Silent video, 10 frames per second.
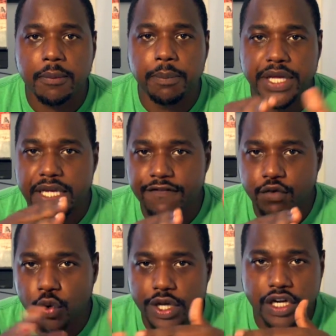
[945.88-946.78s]
being
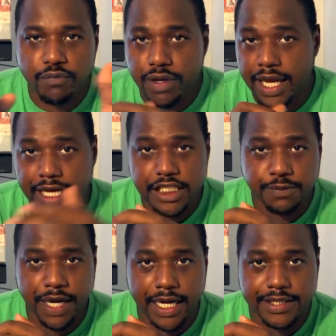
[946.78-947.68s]
void of blind
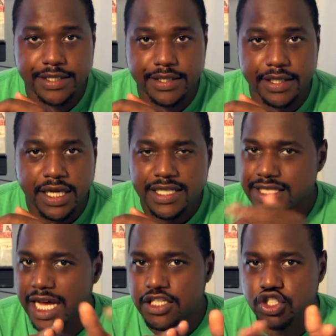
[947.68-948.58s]
spots. It's
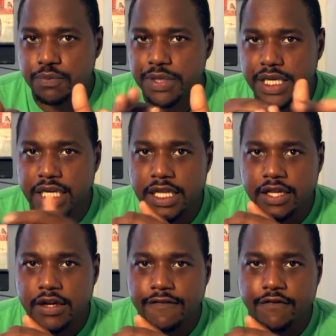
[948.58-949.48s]
not you
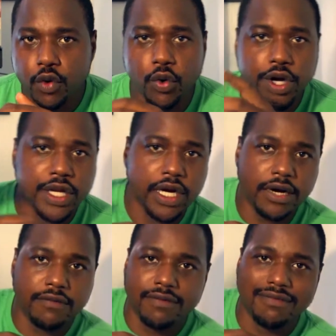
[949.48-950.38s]
being void
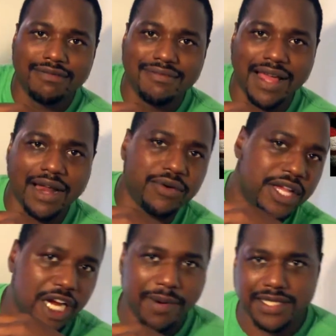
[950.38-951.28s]
of, I don't
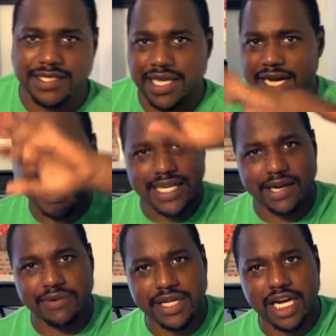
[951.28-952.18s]
care about society, I
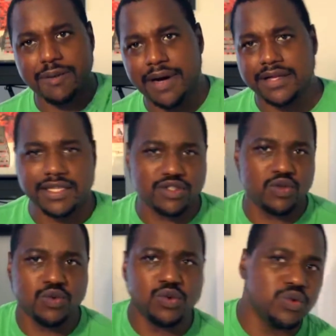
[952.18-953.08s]
don't care about this
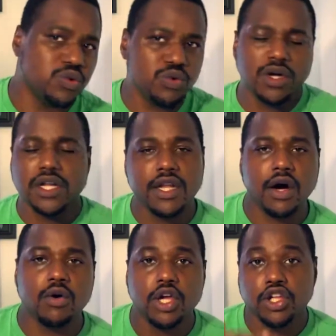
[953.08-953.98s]
and woo-woo.
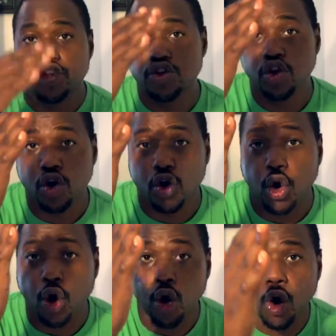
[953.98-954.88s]
No,
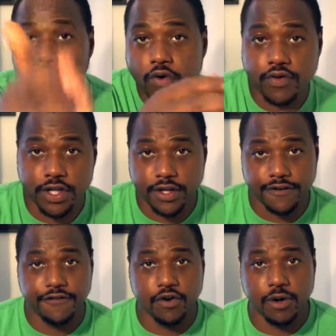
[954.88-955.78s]
you're overly
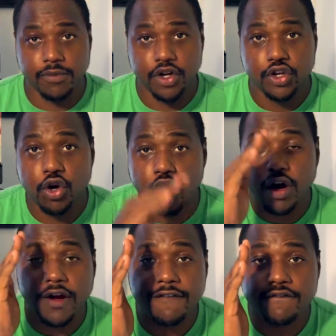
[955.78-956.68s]
informed. You're
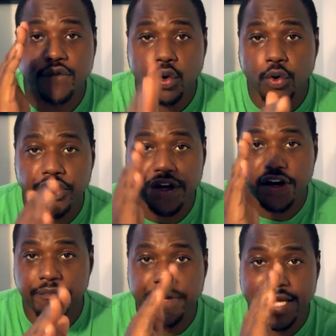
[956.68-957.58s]
void
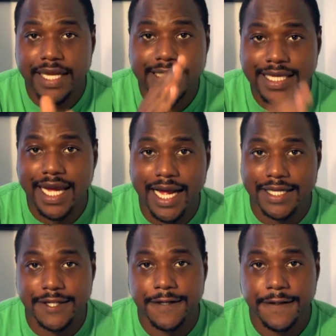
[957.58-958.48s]
of being
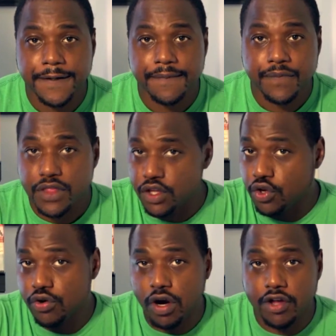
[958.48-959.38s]
attacked.
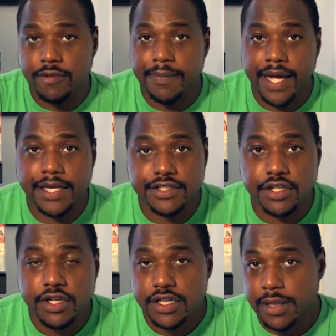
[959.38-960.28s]
You are the
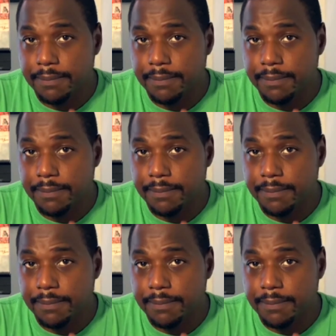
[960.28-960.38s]
master. The